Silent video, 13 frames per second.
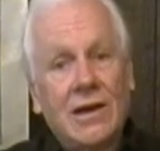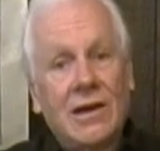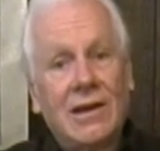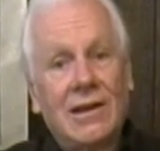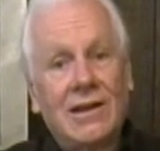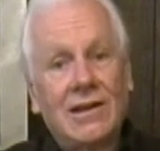
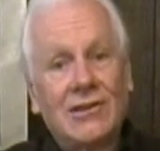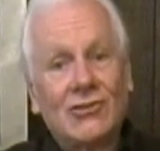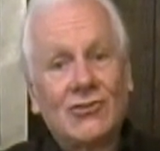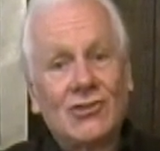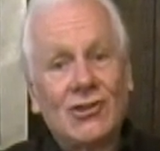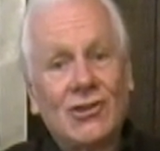And
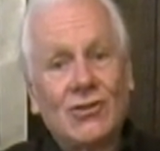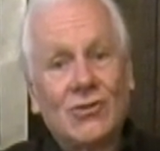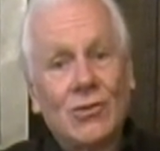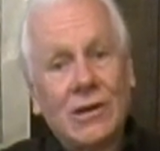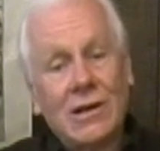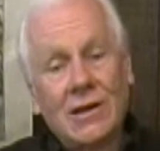it's
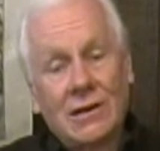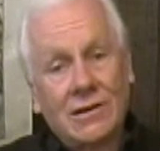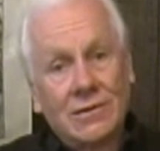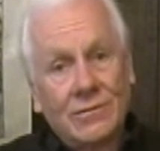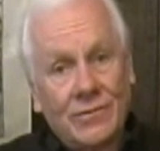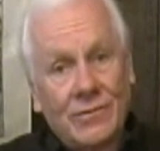
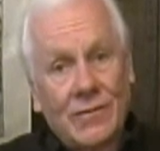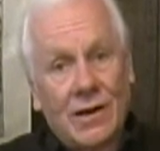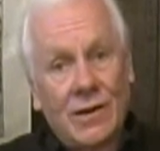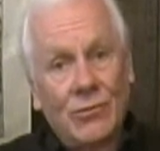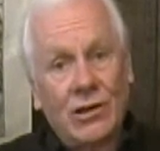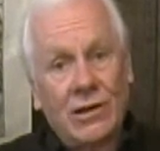intriguing.
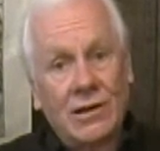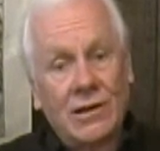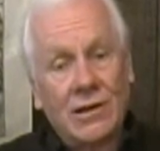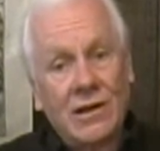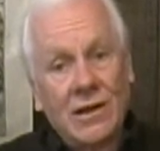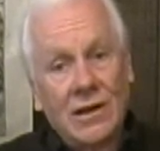I mean,